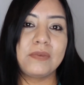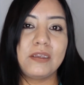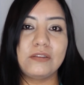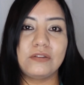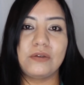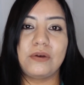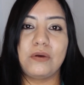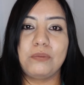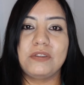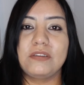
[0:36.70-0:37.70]
so i
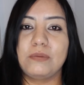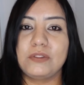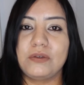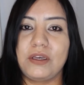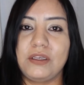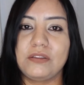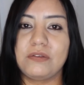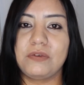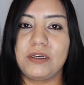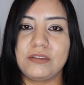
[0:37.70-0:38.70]
hope this helps you guys
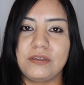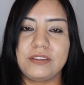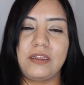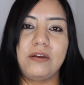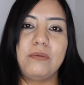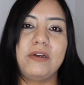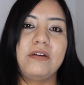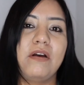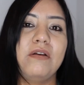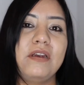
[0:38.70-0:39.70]
if you guys are selling on
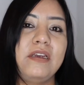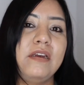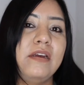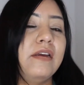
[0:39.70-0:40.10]
mercari